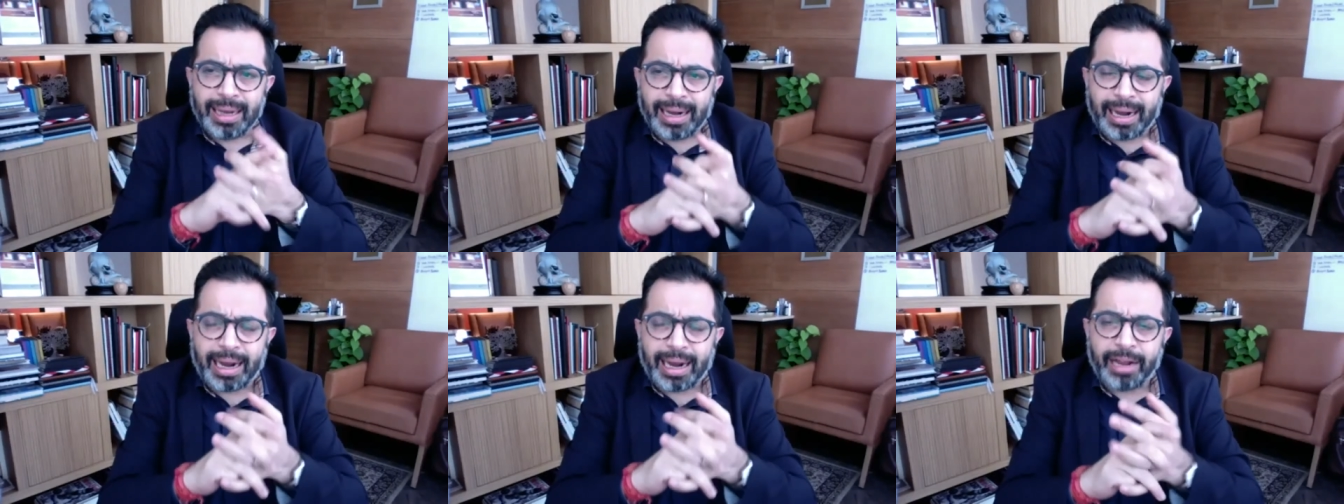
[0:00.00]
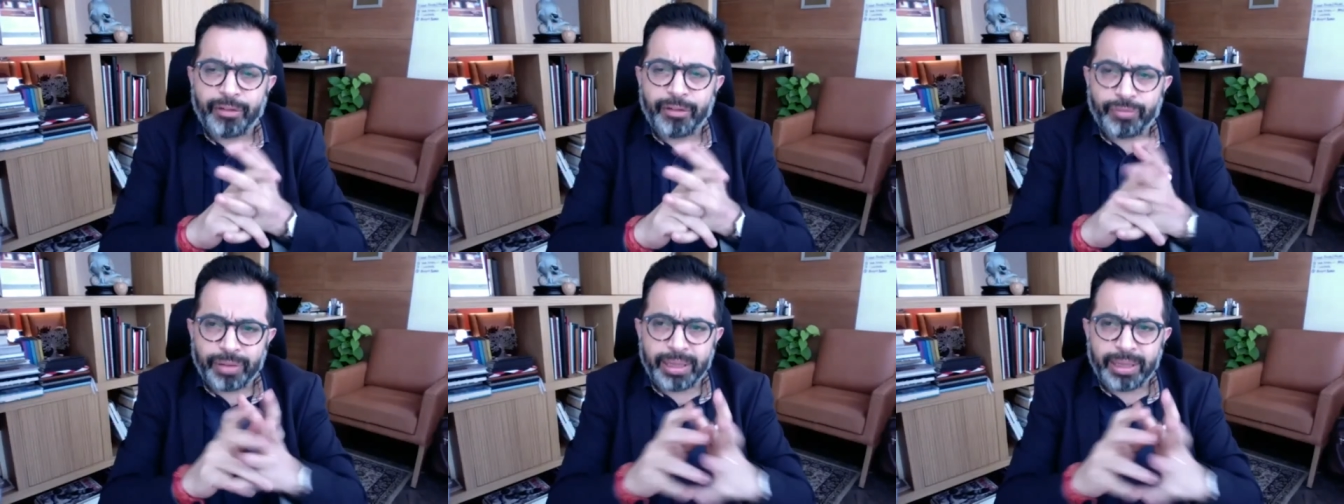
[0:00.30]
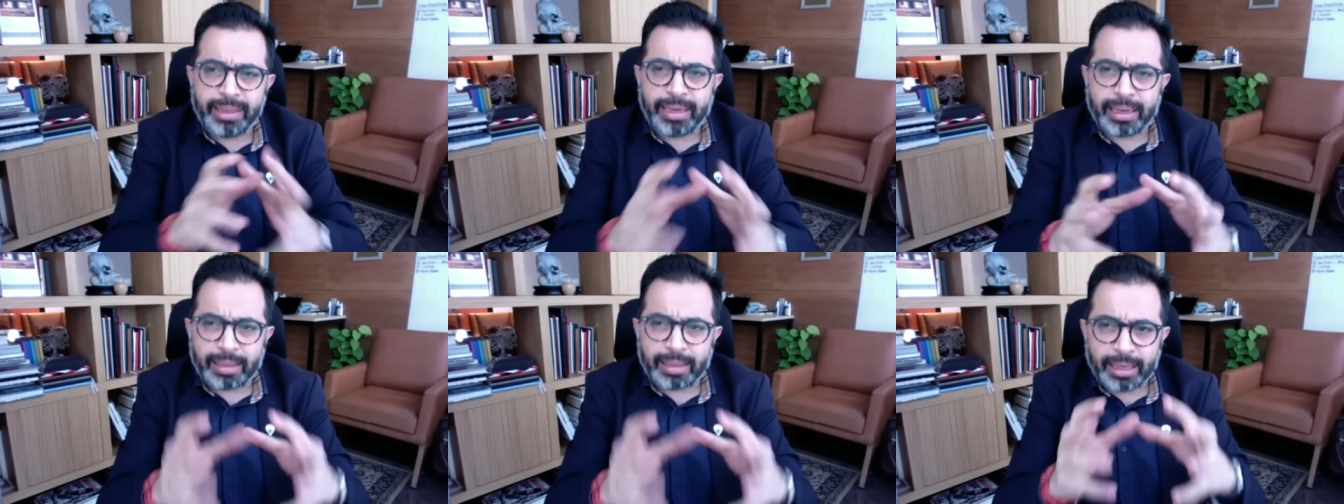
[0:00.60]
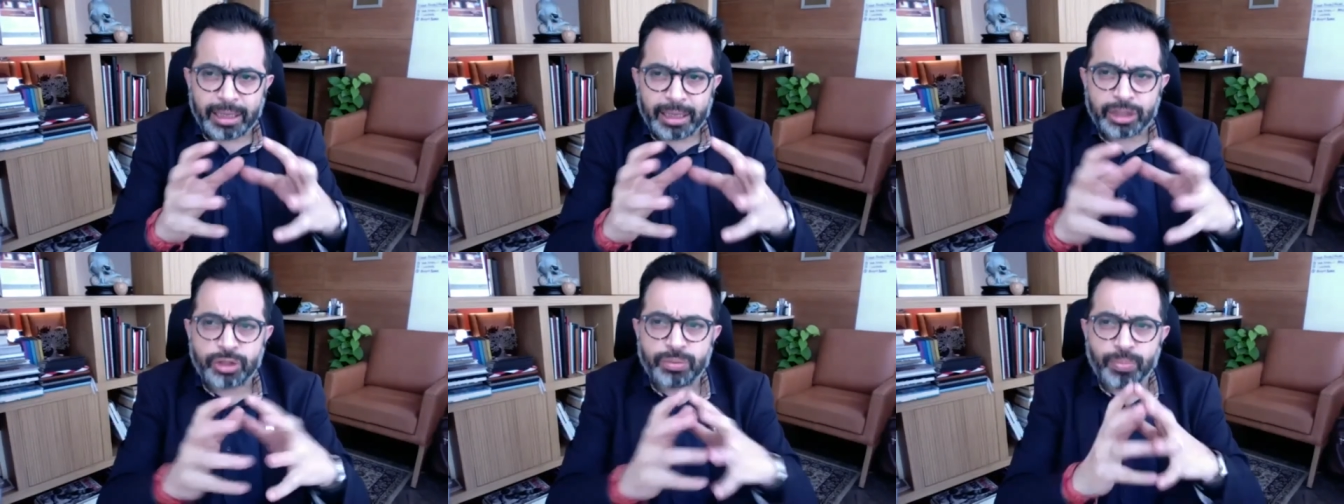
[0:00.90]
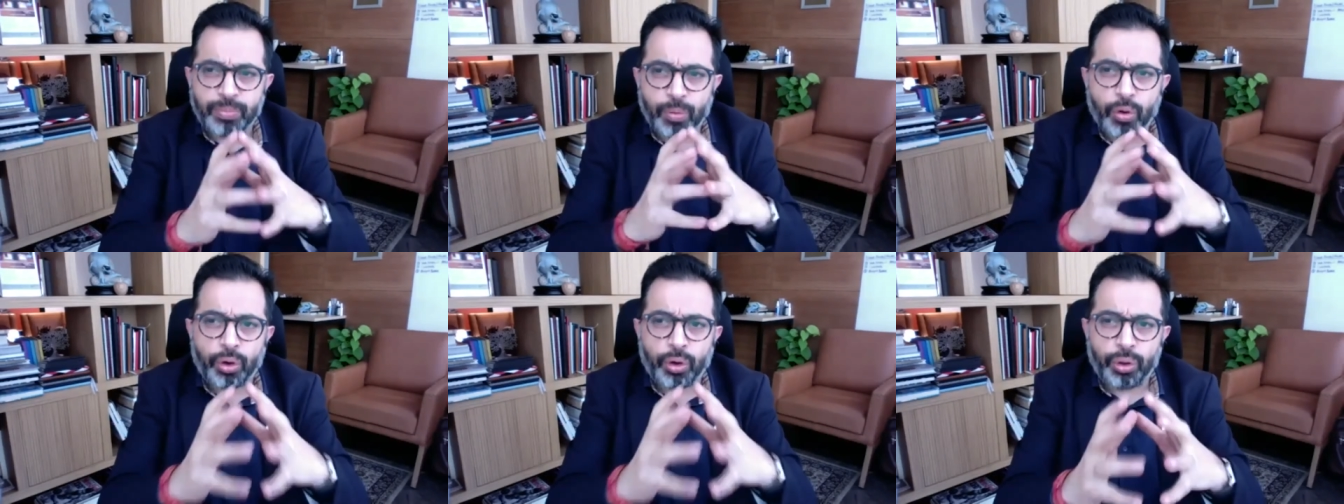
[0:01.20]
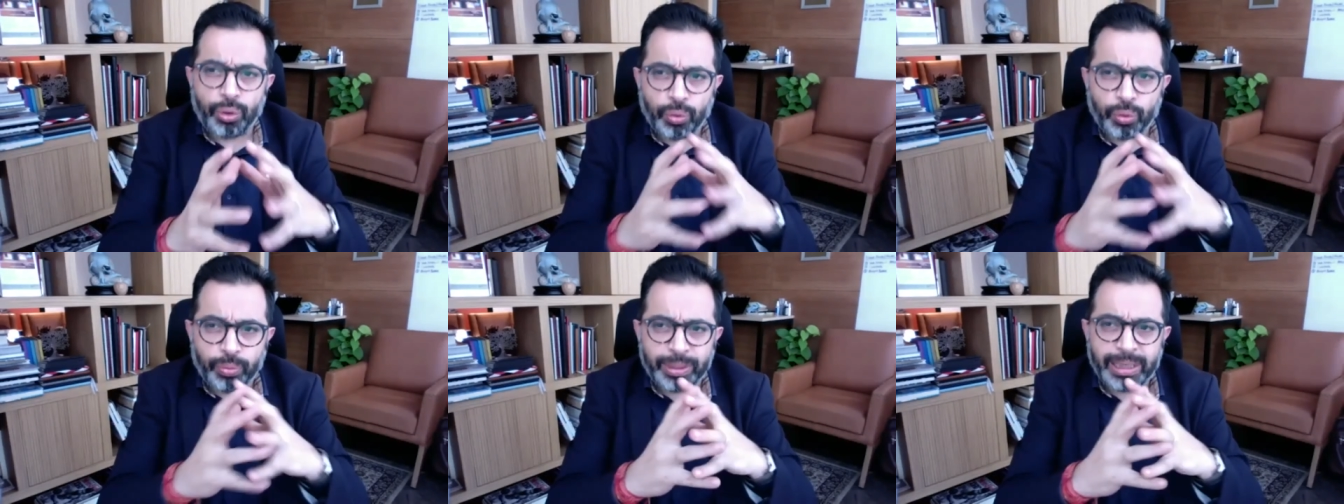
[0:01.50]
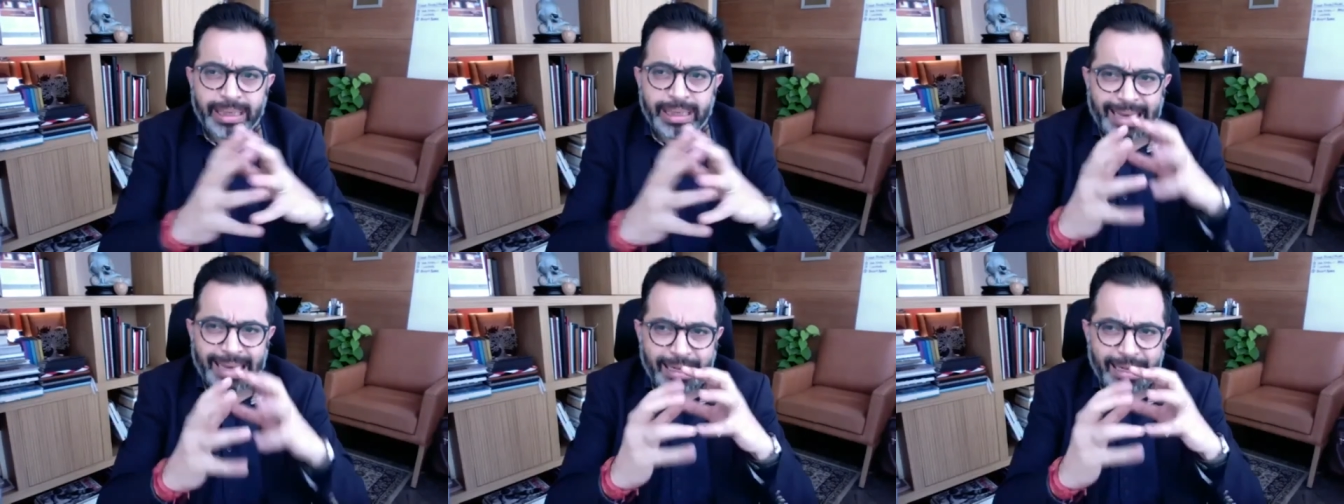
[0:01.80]
I feel that it's more to do with
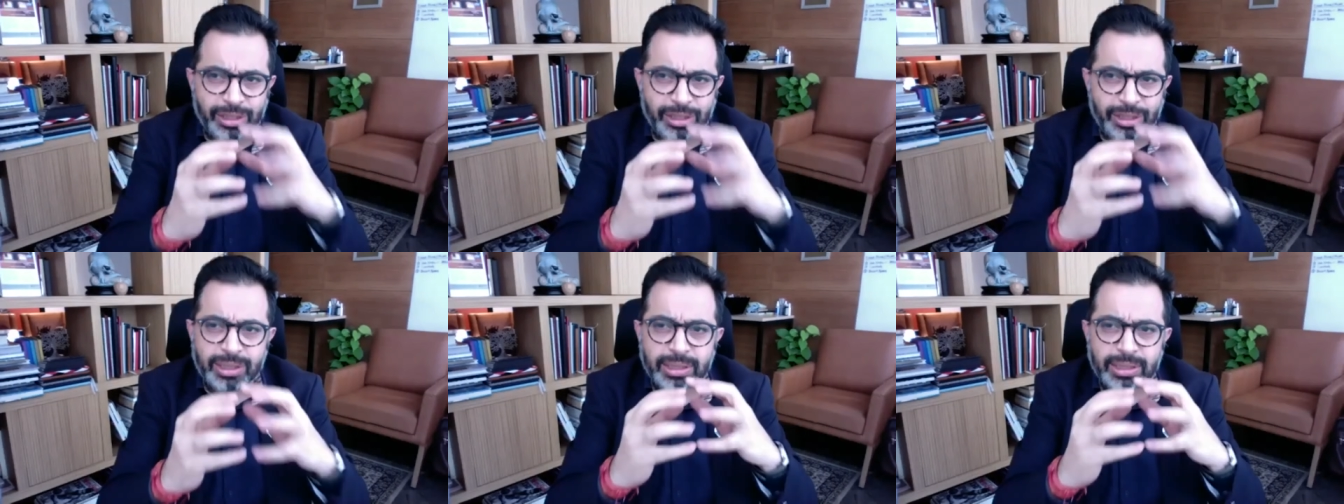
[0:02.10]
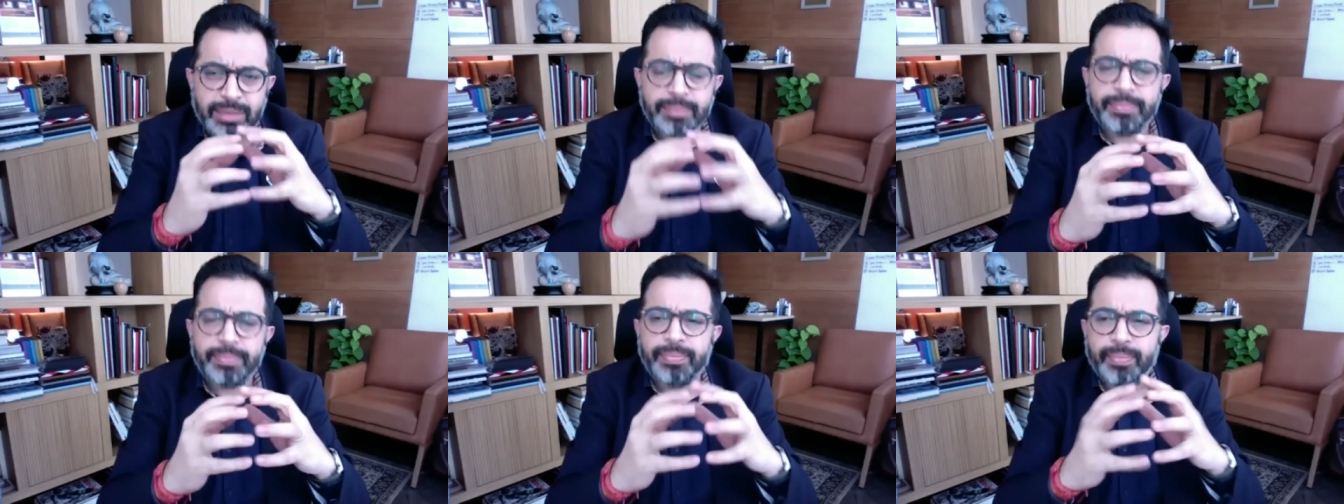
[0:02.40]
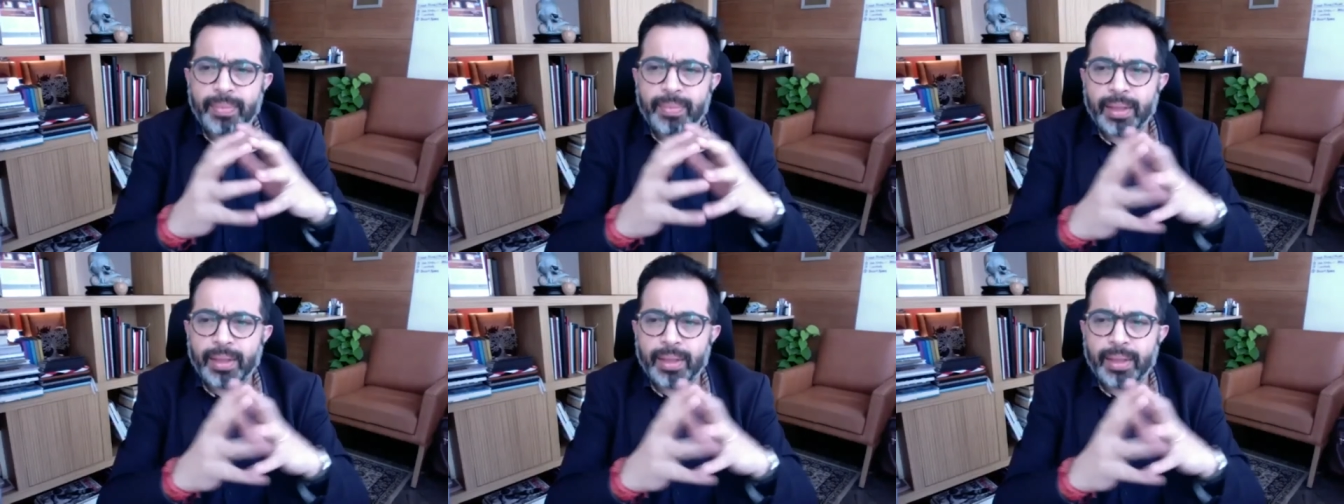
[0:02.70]
intelligence.